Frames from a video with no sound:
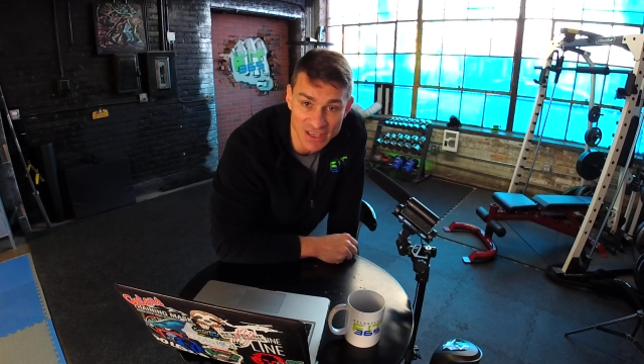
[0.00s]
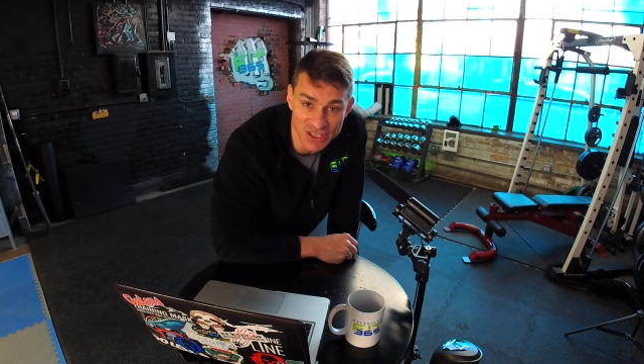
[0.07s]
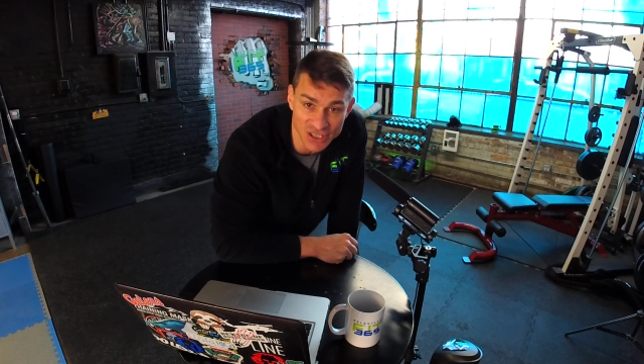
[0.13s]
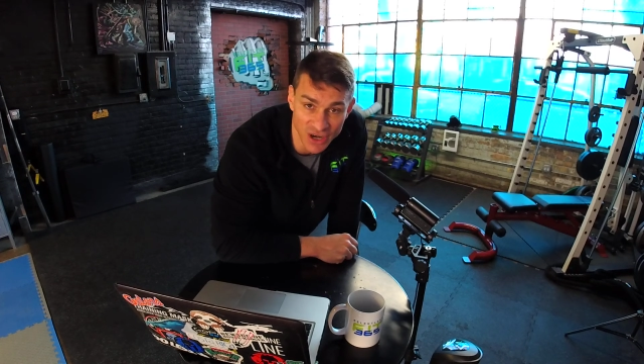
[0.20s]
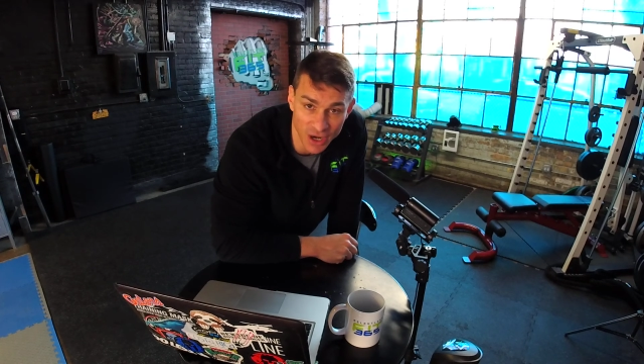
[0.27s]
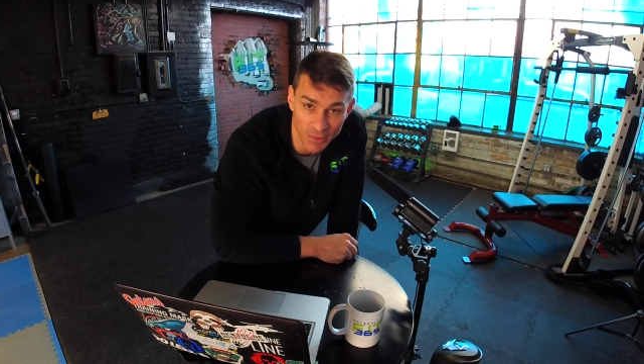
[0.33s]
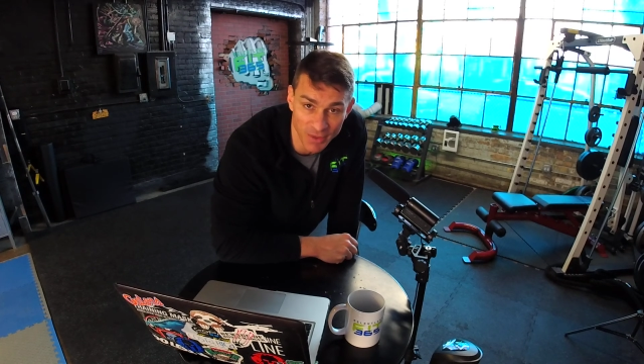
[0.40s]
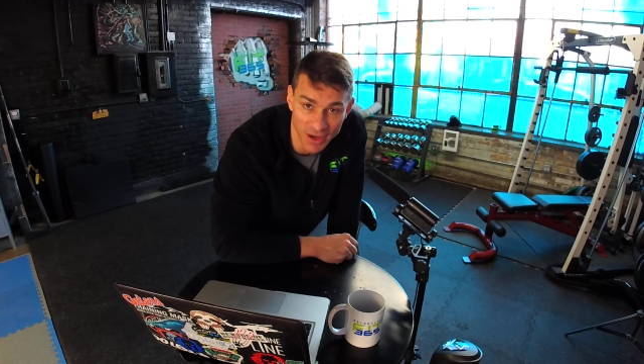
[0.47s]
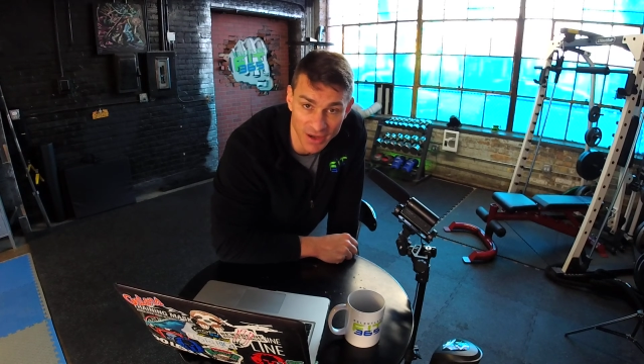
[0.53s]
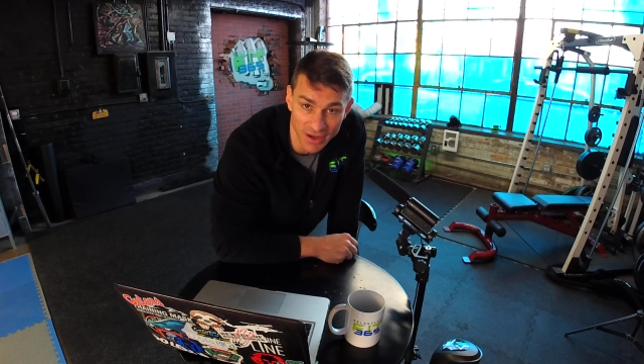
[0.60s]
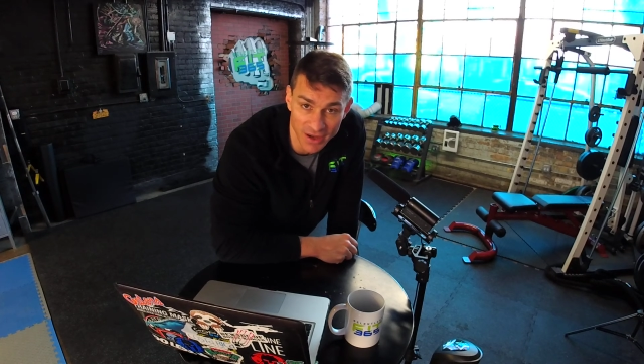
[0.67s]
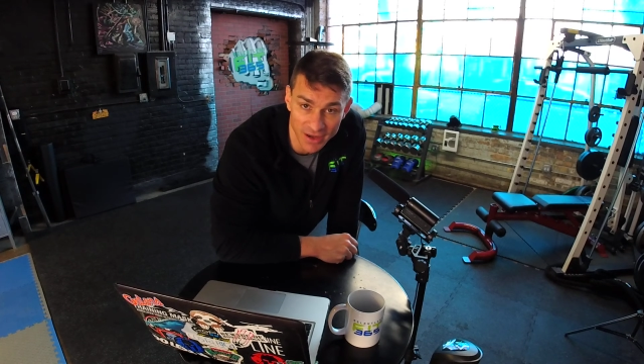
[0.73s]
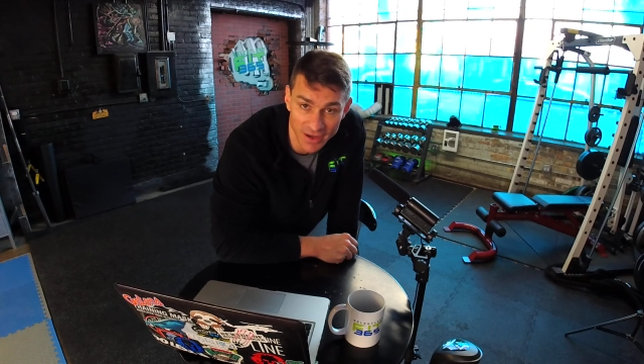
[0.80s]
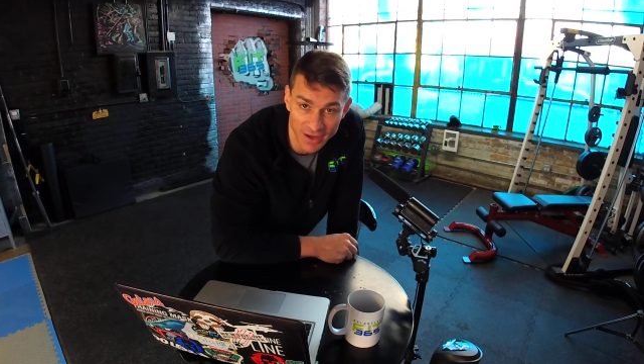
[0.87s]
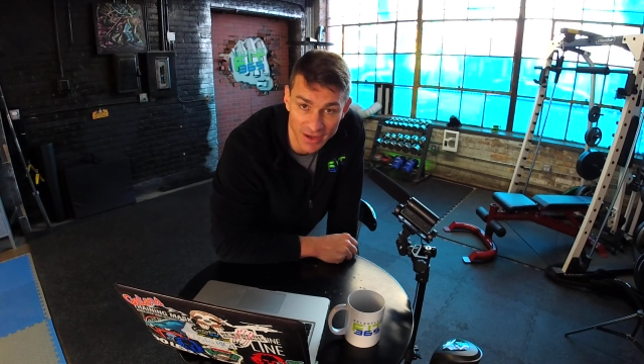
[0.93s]
Sharma,
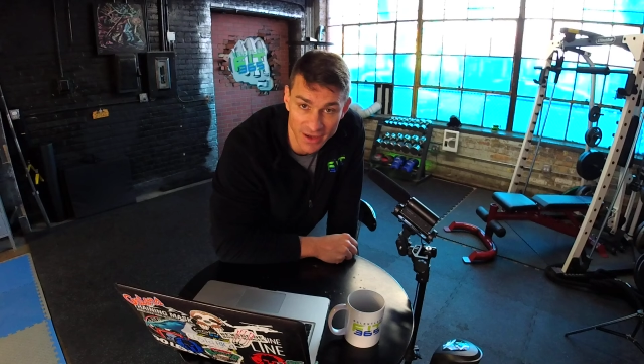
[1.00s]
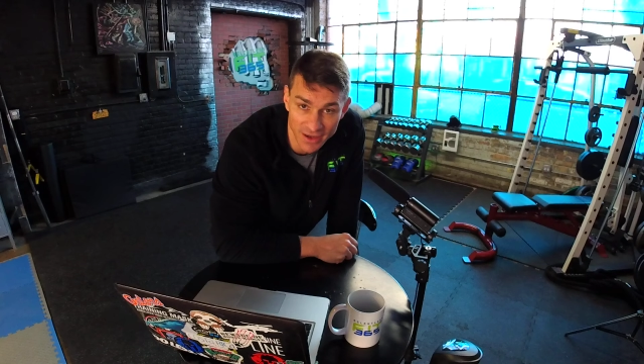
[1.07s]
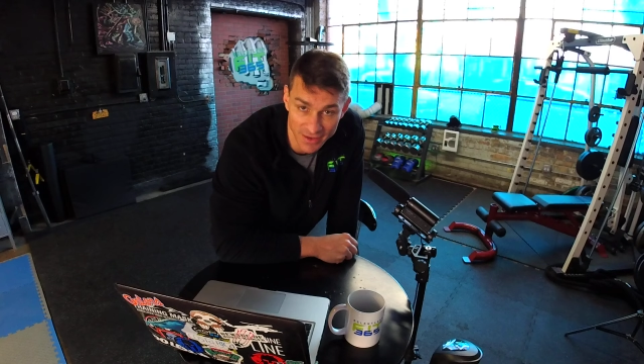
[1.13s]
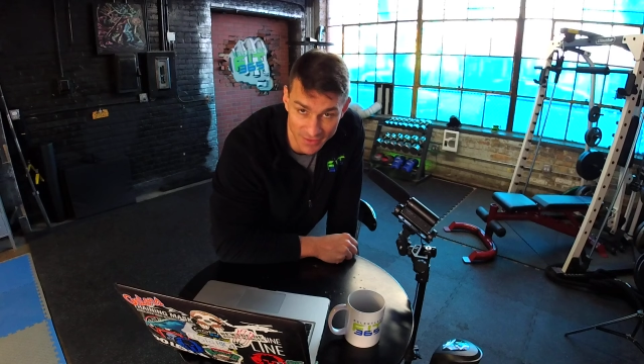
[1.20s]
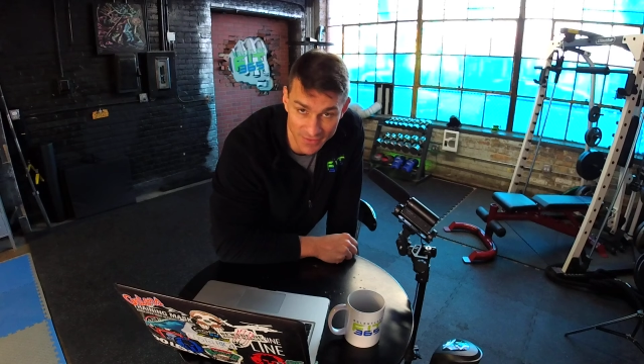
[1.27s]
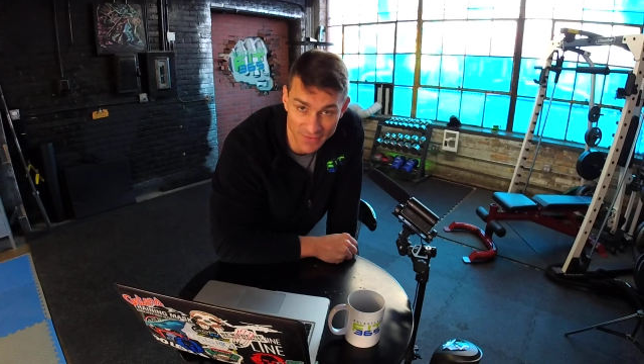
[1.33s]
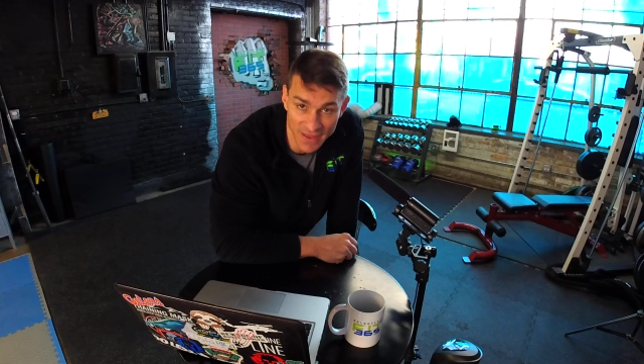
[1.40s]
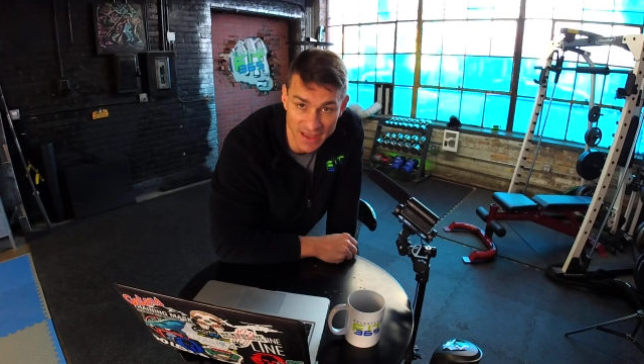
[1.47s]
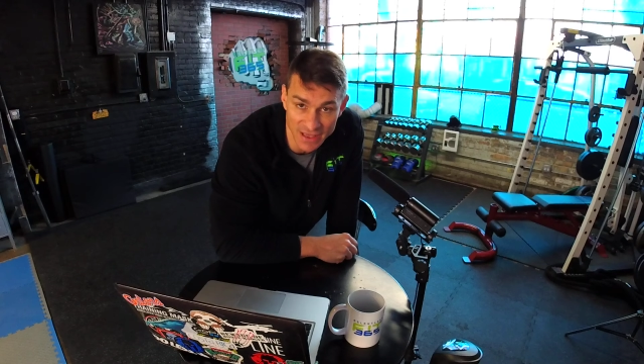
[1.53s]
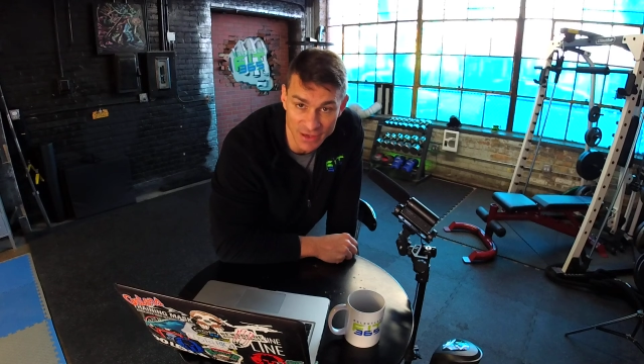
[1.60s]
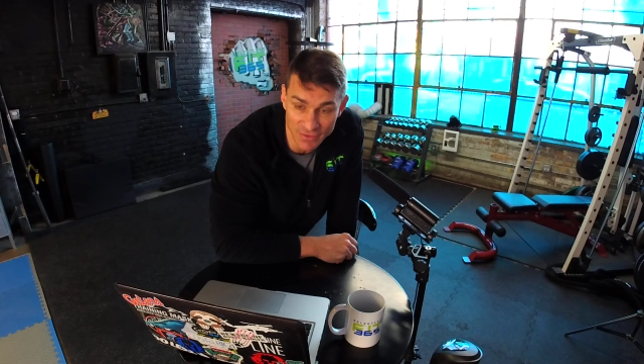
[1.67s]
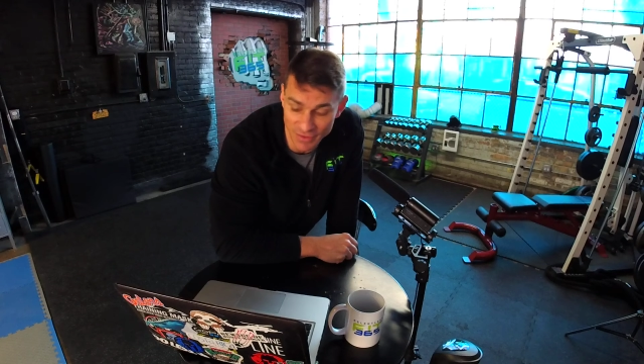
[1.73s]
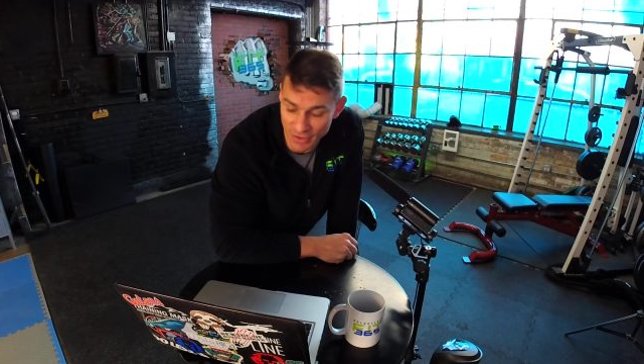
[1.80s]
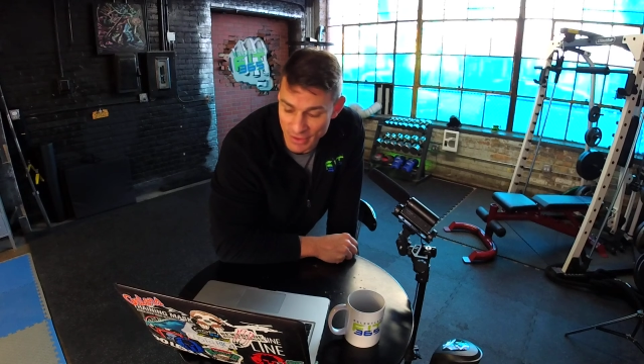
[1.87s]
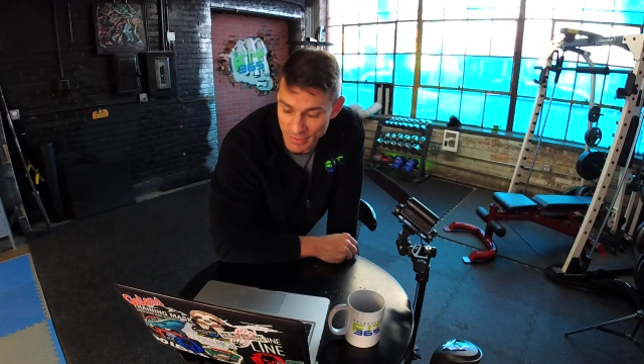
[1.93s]
thank
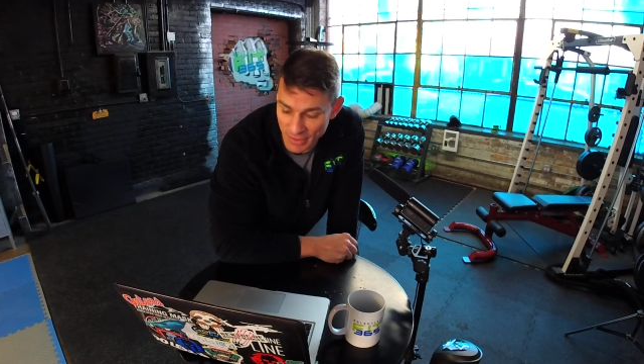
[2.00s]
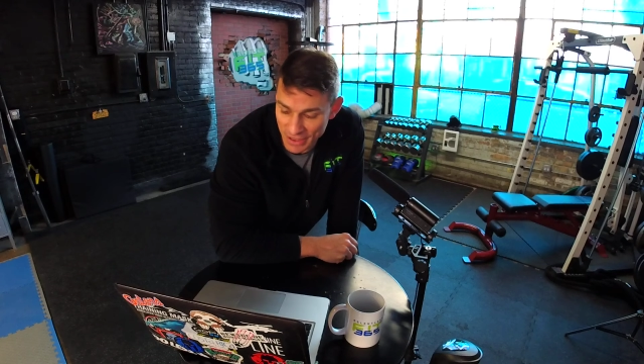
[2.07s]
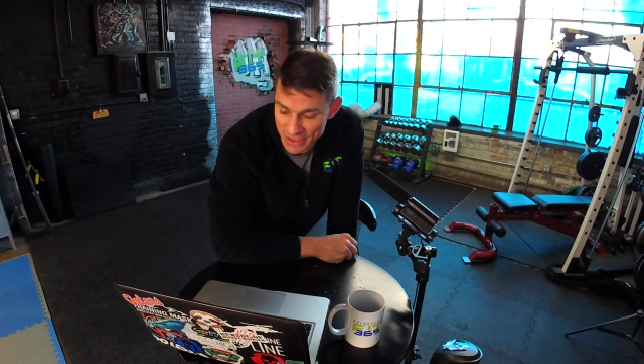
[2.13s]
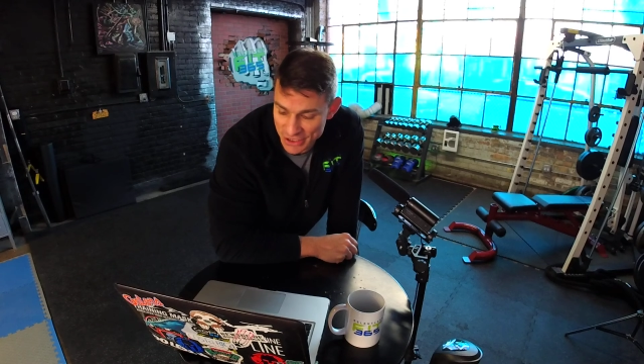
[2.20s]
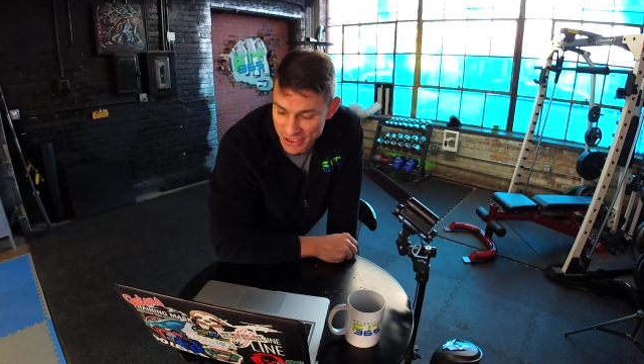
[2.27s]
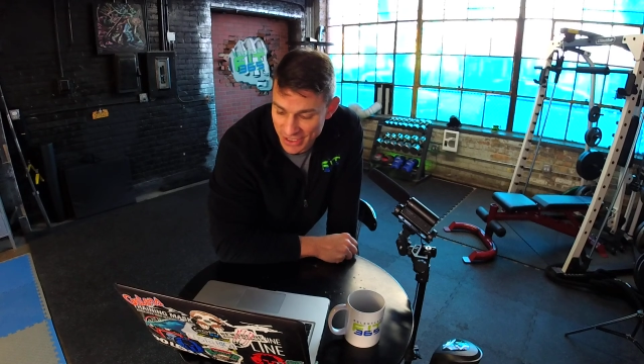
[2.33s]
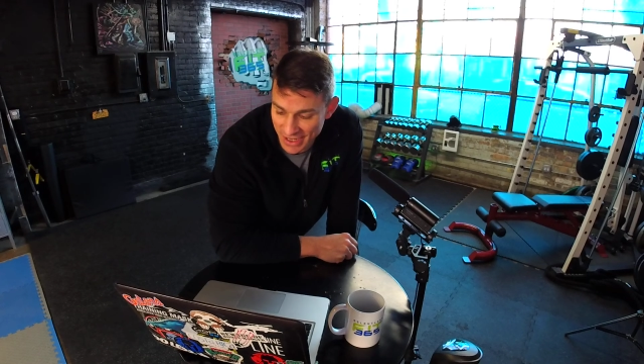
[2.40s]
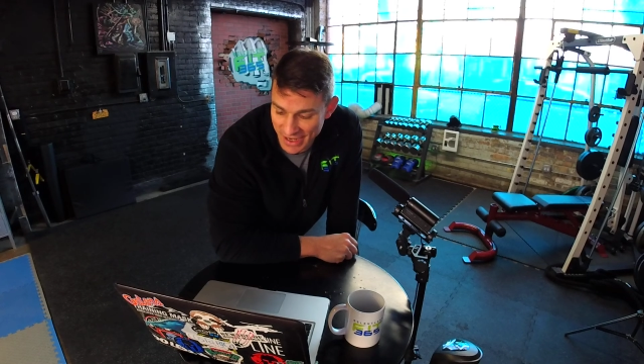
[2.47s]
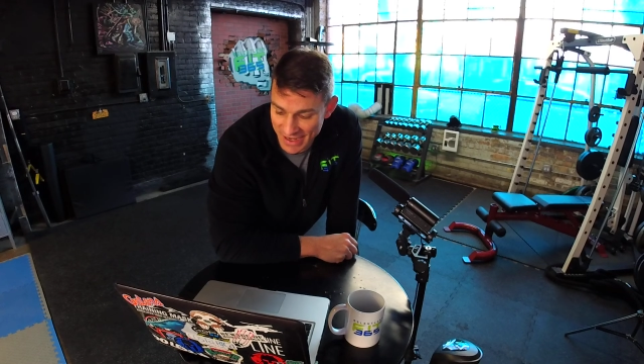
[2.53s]
you very much.